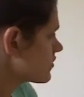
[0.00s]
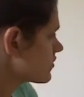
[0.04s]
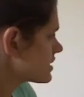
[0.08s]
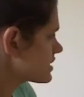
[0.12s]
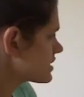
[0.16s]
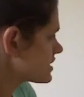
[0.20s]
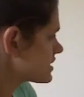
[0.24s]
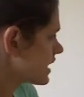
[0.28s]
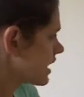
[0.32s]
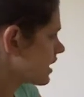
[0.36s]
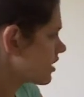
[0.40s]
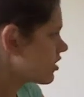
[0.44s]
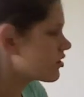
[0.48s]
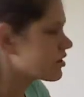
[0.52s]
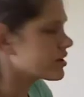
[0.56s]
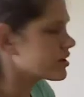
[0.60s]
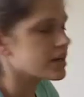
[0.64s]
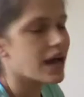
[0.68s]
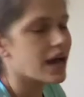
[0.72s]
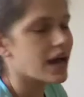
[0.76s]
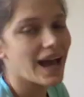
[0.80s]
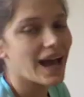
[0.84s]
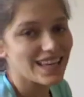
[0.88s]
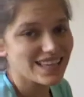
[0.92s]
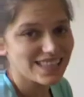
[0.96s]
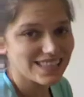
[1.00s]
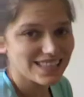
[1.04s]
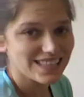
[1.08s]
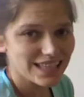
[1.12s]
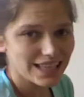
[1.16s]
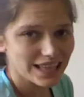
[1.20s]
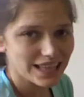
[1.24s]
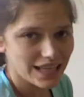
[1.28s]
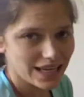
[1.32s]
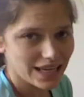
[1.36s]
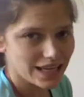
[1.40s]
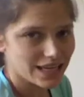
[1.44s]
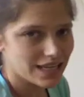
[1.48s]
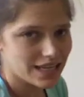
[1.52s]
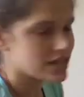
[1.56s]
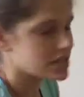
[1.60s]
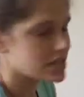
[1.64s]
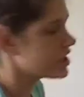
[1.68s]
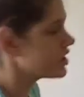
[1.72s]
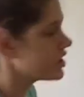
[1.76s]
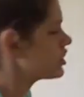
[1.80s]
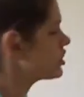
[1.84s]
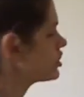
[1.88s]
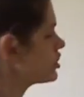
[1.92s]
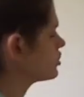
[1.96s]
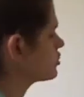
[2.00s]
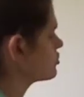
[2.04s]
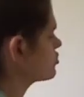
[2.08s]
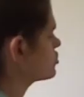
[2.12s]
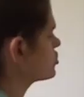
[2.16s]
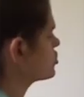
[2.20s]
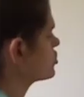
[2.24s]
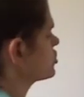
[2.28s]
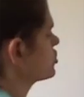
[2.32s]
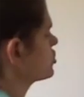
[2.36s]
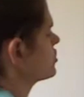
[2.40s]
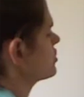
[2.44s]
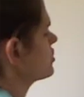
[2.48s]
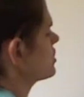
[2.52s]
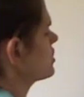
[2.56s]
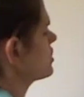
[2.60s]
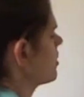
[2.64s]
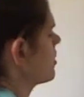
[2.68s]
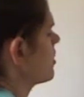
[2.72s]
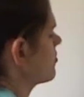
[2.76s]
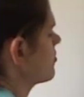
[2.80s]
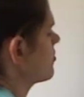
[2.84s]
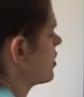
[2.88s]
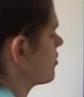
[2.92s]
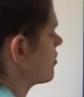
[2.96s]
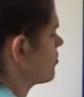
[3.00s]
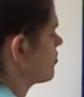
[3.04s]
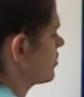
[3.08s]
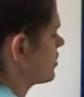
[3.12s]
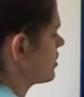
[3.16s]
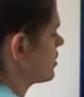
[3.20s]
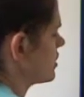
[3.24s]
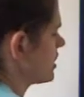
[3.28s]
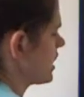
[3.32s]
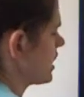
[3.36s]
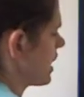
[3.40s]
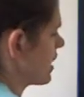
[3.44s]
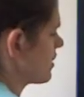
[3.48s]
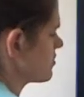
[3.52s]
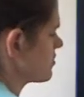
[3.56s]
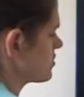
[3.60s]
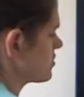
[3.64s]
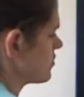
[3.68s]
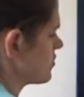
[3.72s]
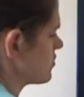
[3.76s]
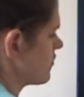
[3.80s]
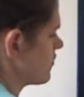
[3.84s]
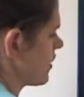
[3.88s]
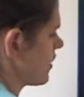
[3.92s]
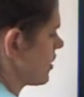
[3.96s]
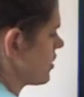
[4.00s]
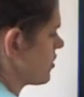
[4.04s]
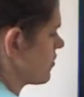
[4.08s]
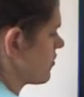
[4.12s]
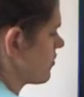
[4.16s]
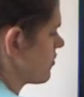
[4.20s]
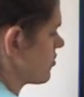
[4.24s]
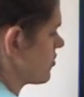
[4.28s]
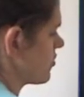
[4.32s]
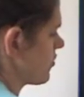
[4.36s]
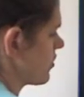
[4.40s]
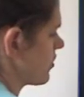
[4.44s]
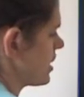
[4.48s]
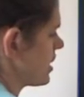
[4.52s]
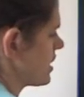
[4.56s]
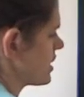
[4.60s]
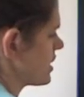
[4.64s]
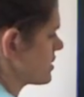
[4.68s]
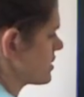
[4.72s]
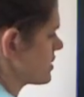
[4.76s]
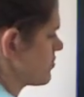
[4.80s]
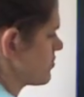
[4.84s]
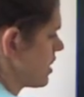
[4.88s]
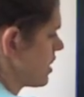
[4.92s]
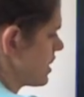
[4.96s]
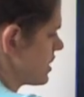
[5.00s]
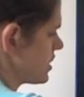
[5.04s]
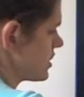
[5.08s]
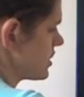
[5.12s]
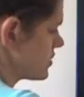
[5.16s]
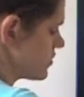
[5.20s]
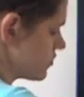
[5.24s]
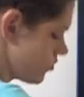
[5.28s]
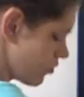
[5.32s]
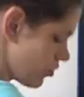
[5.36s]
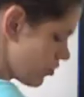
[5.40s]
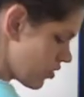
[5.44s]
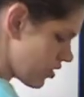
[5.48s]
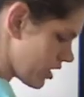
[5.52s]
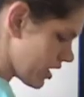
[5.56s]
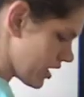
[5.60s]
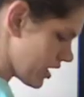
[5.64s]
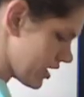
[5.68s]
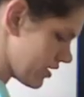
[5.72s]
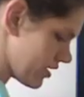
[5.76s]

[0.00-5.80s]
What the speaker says: this out and isolate it, you should come up with the absolute value of 3x minus 1